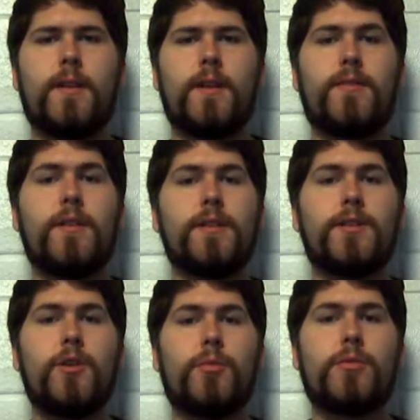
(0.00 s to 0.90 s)
If there is
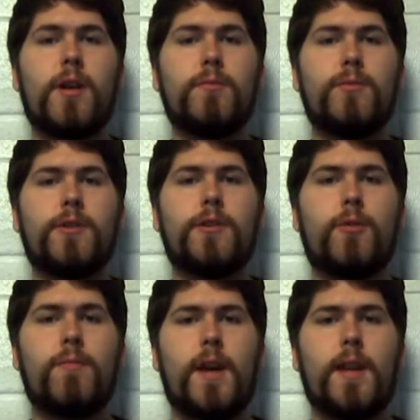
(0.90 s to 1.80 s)
no problem with the
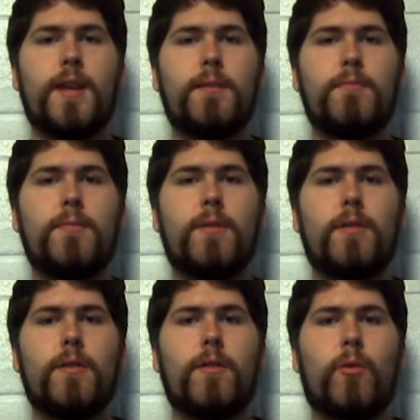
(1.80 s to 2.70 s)
domain name
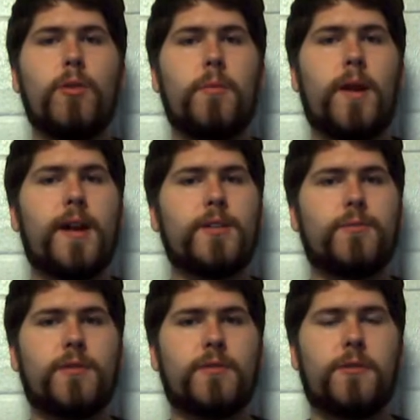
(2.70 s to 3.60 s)
or the
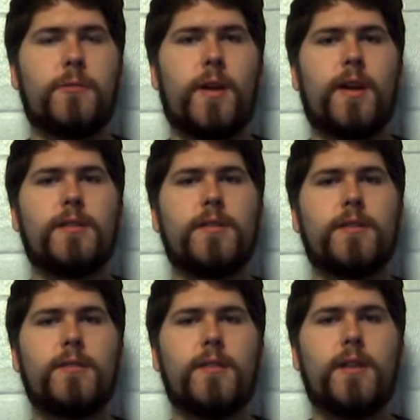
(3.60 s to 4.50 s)
passwords of the domains,
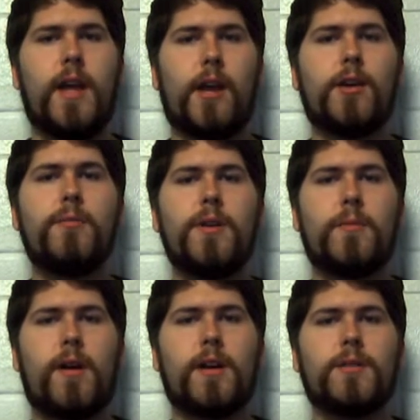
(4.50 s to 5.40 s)
it could be a
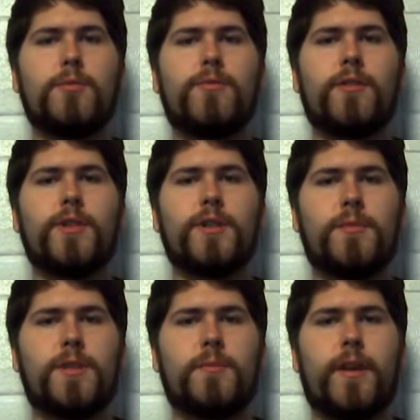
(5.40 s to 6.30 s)
possible version
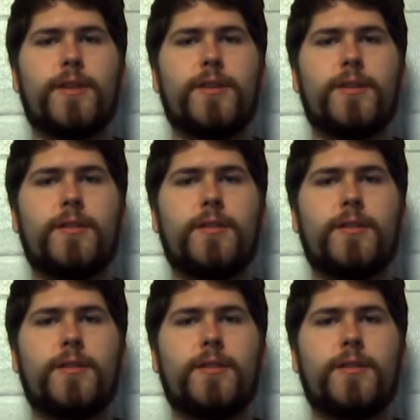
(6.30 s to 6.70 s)
mismatch.